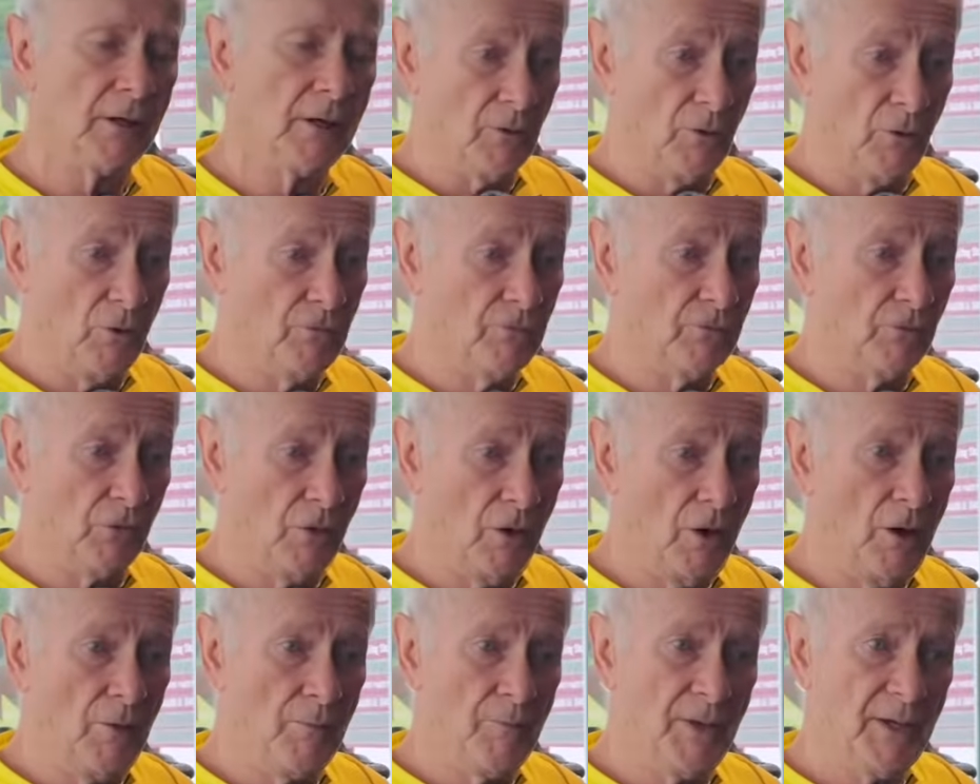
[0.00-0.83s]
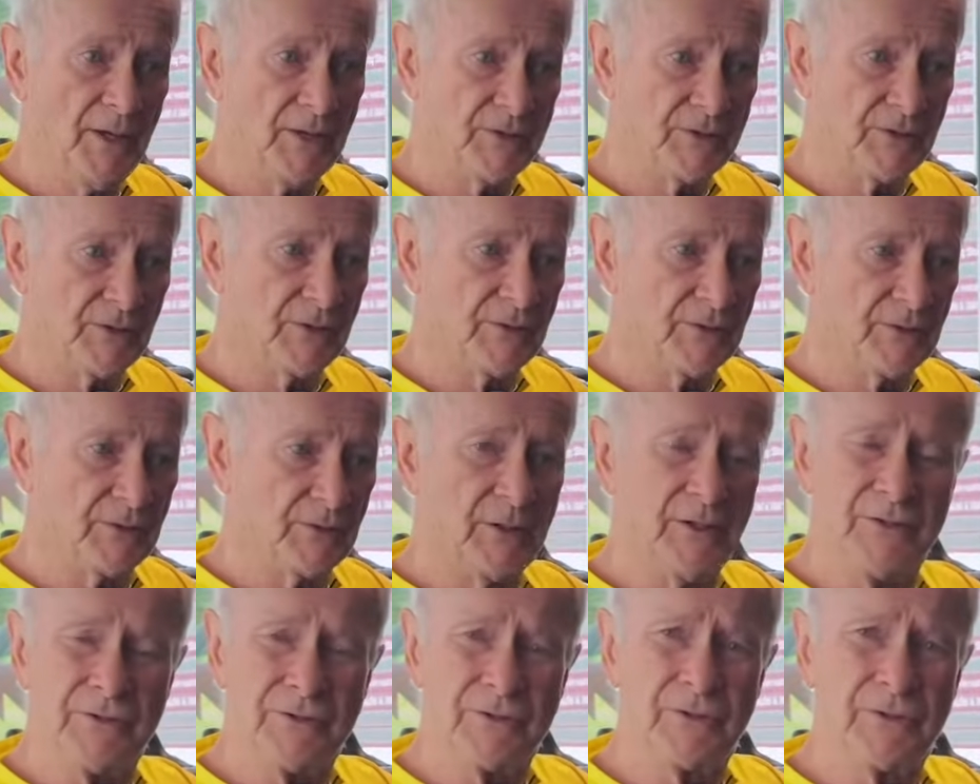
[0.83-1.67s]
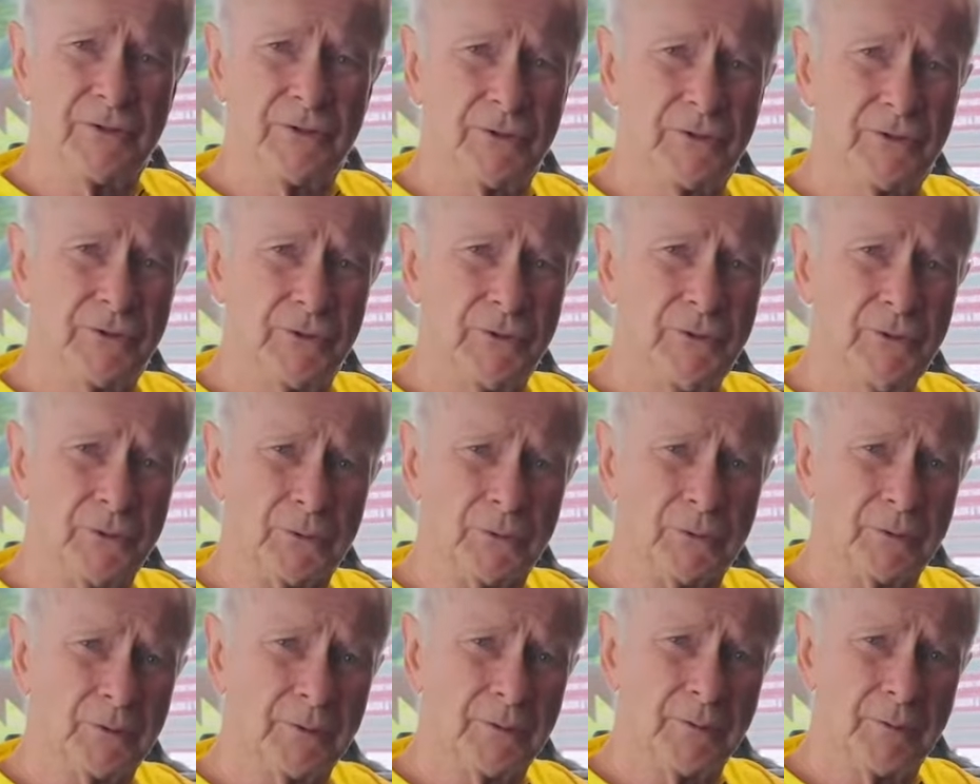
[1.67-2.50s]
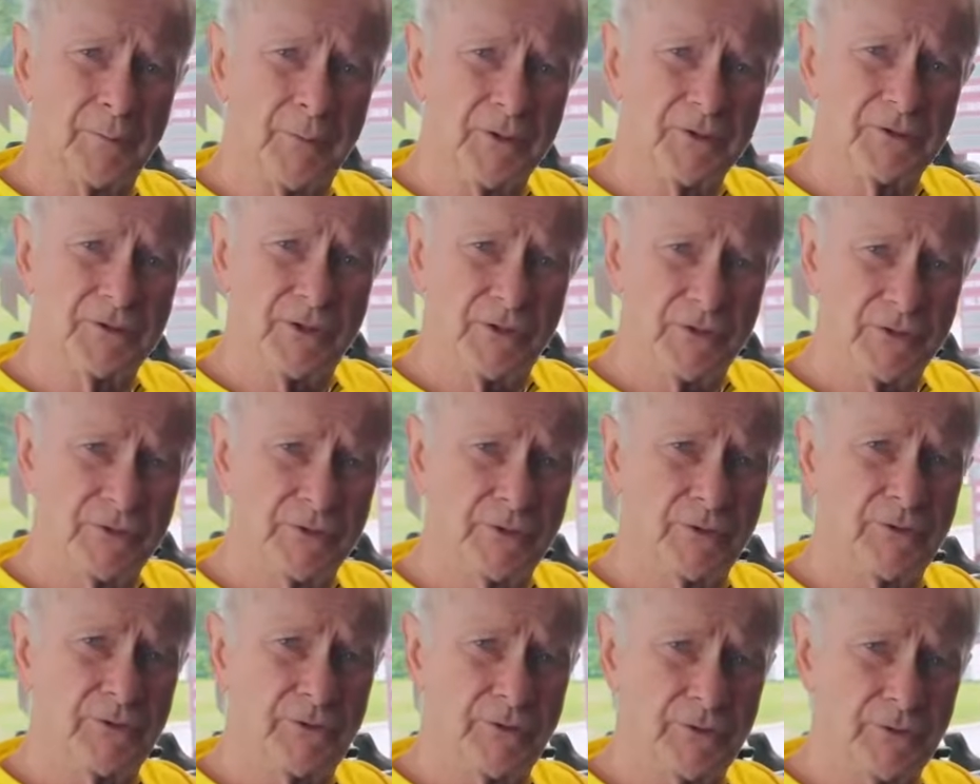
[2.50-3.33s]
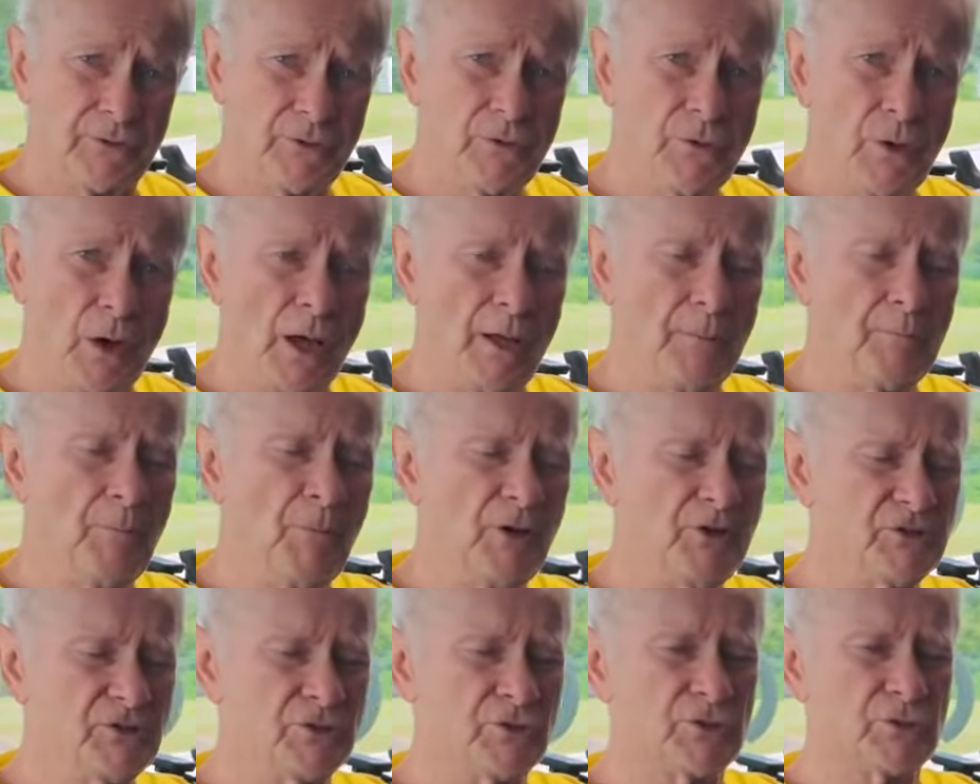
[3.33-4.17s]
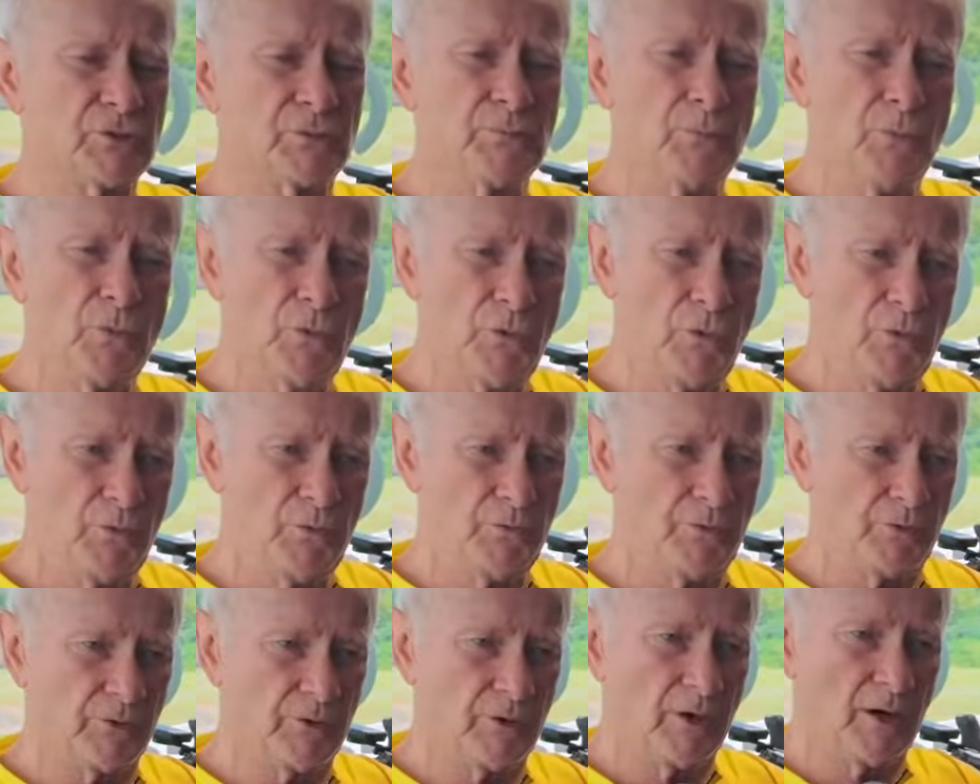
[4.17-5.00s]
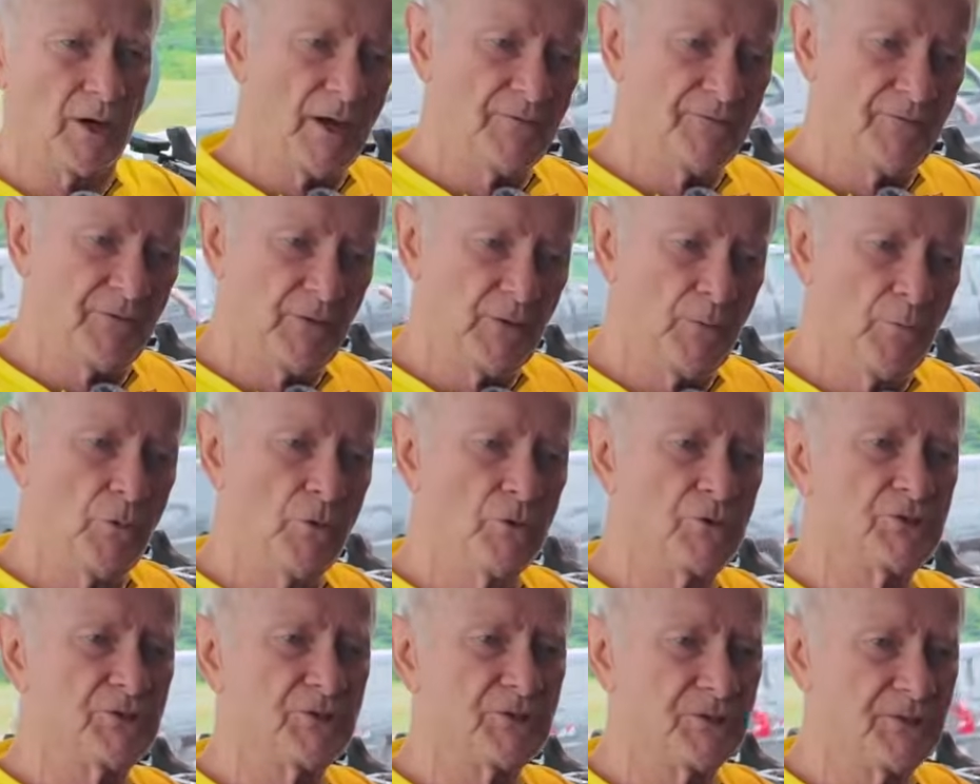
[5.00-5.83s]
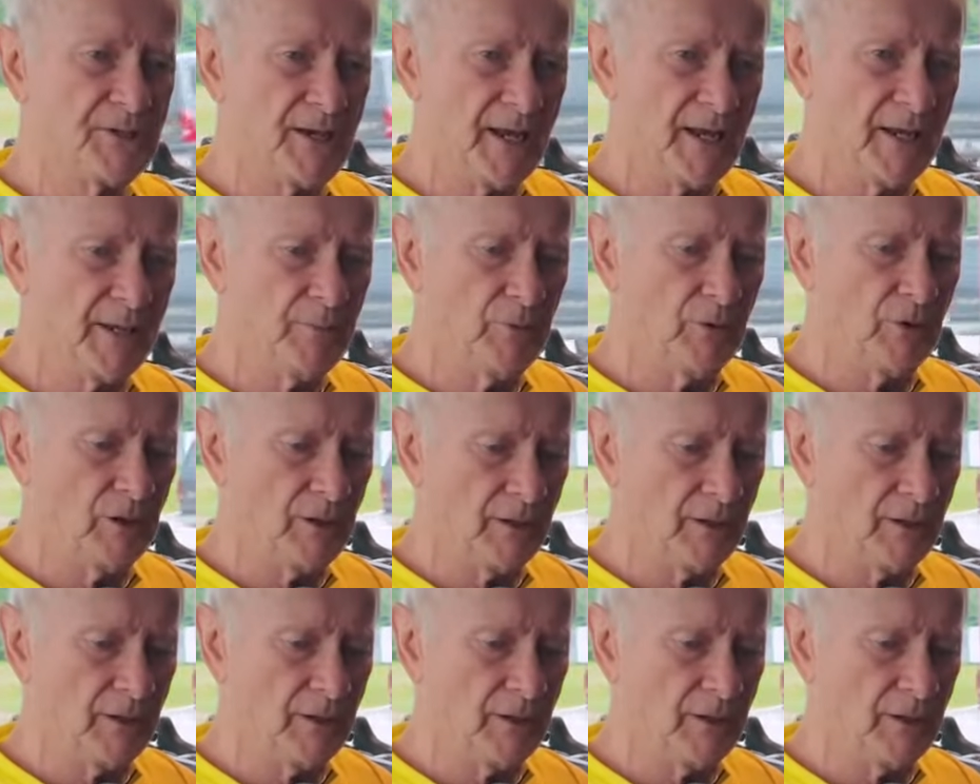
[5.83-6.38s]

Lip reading: Overall, makes it easy to do, much easier to do, and much smoother. I feel more stable.